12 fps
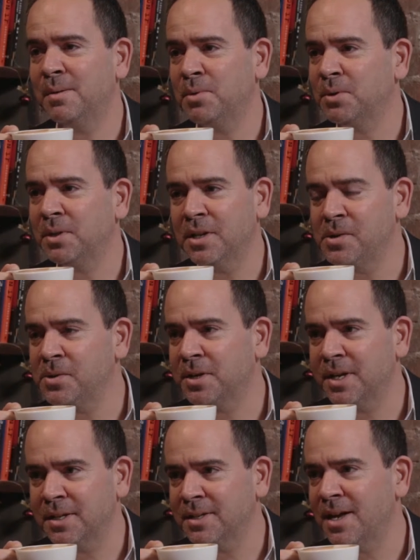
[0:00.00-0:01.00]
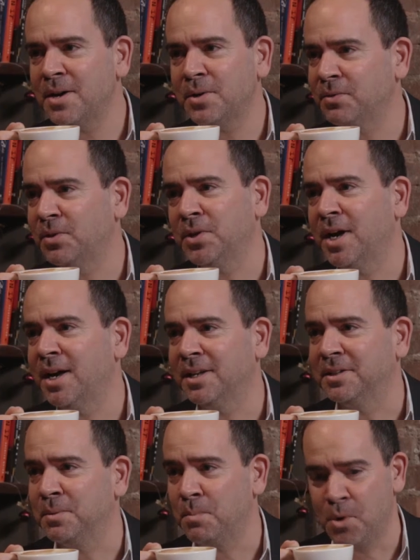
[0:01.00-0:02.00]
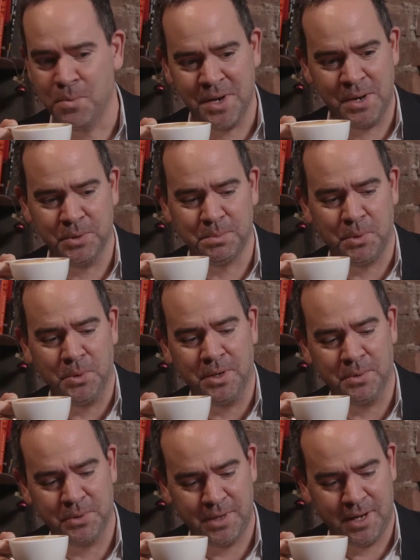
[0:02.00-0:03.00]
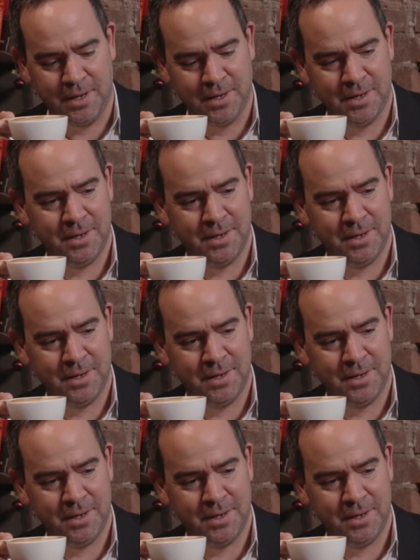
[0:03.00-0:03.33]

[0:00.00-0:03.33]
Yeah, but literally kicked out of Long Island the moment I was born. It was like.